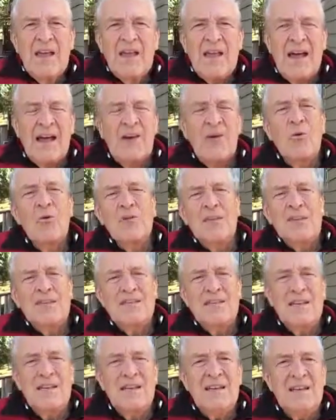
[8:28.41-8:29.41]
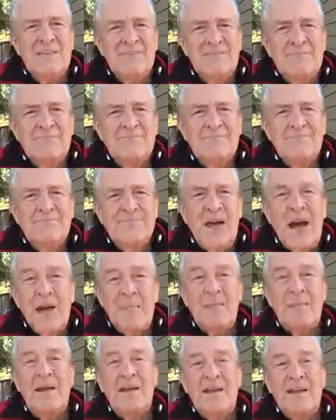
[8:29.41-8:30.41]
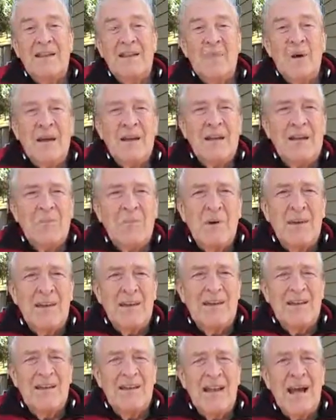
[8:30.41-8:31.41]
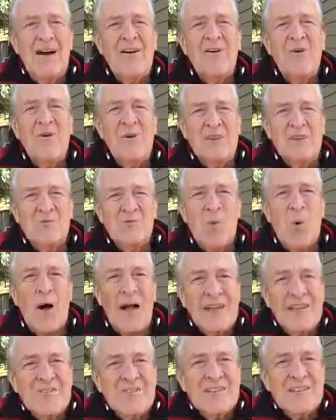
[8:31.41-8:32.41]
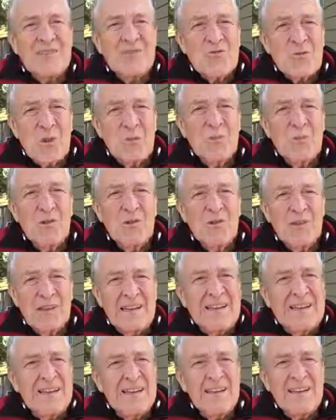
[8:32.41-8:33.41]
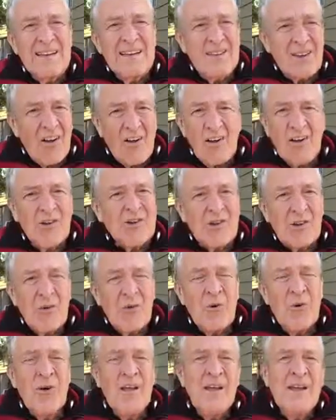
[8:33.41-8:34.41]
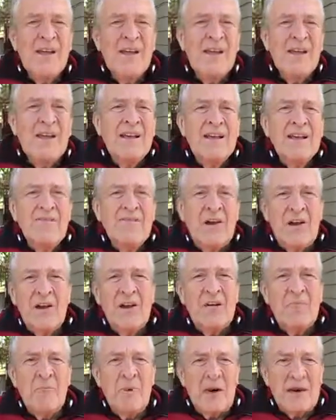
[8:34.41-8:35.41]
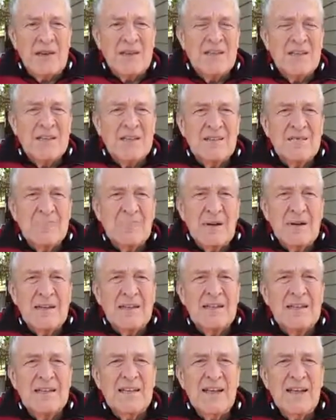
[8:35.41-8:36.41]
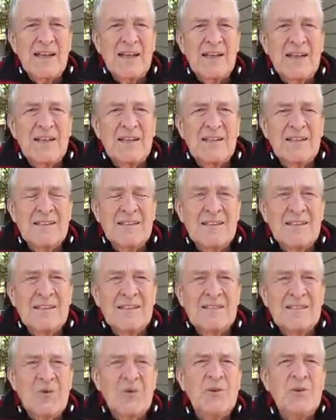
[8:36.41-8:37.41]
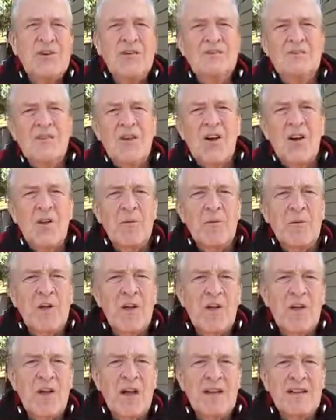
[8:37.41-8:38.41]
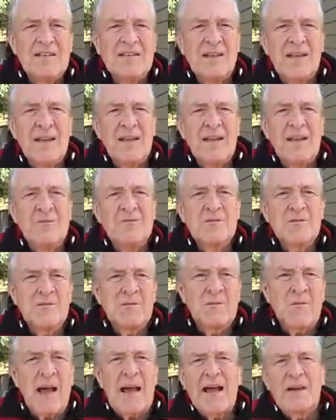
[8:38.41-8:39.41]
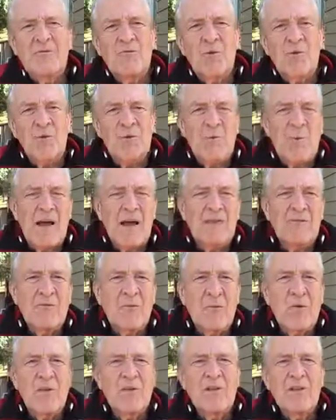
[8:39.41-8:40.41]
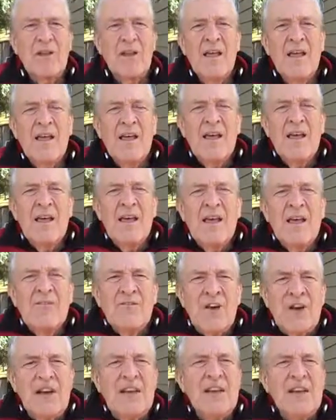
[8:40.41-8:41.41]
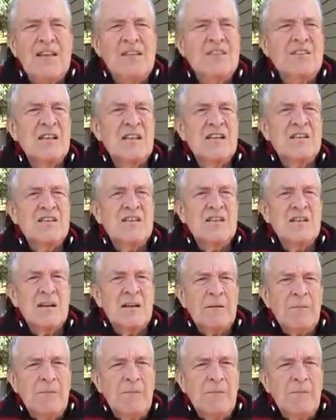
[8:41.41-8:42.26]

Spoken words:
not only is he not making the money, but now his wife's in trouble legally also. Very embarrassing. But so he's calling me all kinds of names and back and forth. And finally he says,